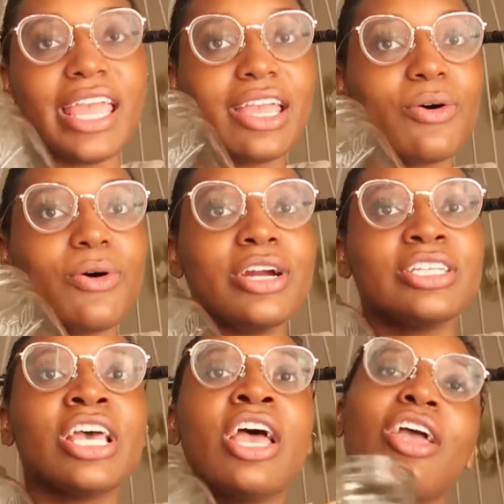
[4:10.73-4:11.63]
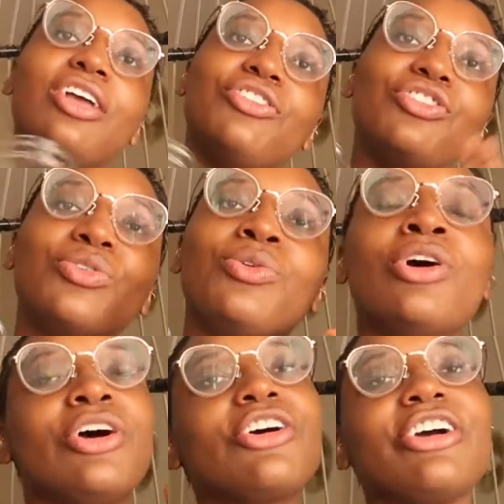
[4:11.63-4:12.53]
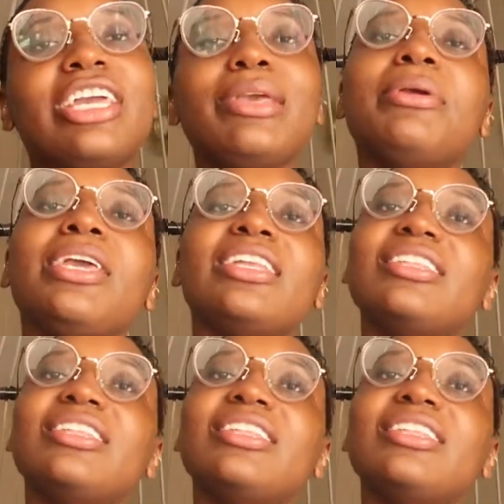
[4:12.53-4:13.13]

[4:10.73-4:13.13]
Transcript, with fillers: acorns into creamy,